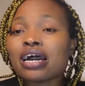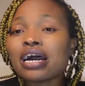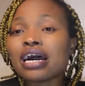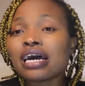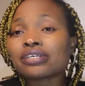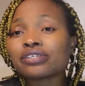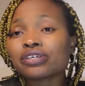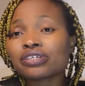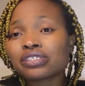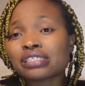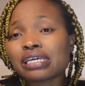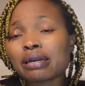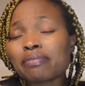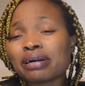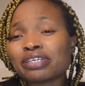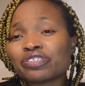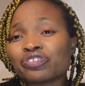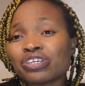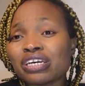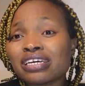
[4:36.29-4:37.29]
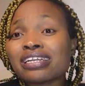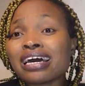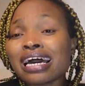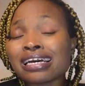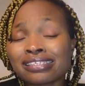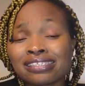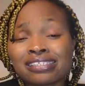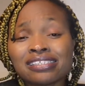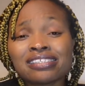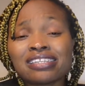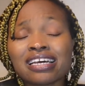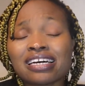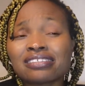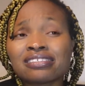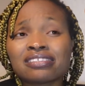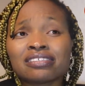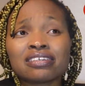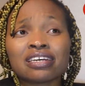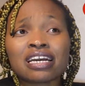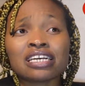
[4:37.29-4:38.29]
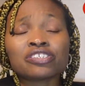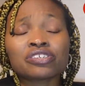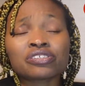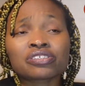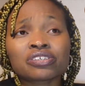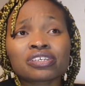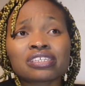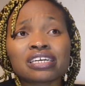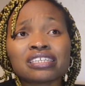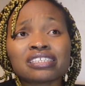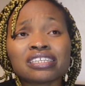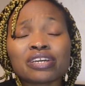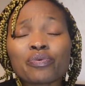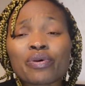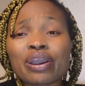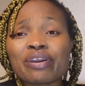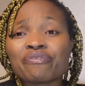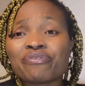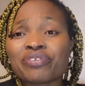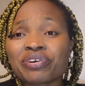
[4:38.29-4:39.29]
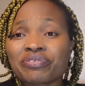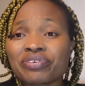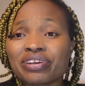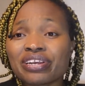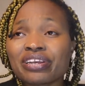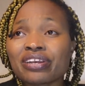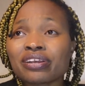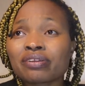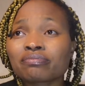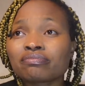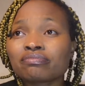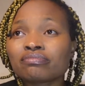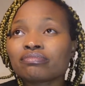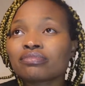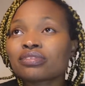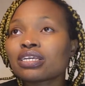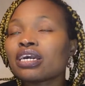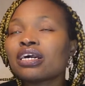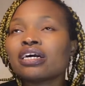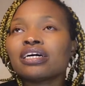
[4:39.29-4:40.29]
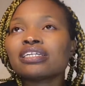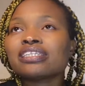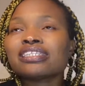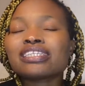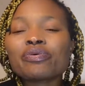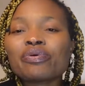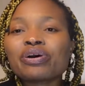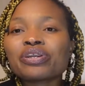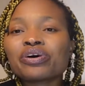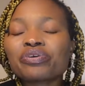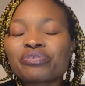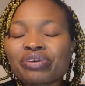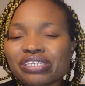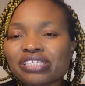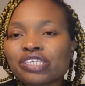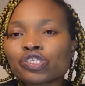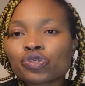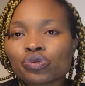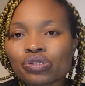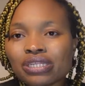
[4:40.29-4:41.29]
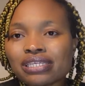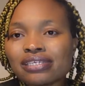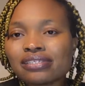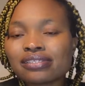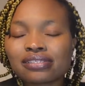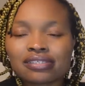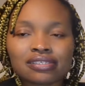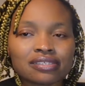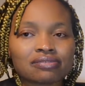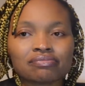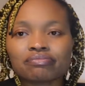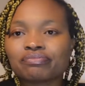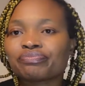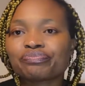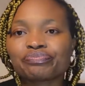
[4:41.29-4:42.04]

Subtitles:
I just tell my children, I just saw that they were not ready to listen.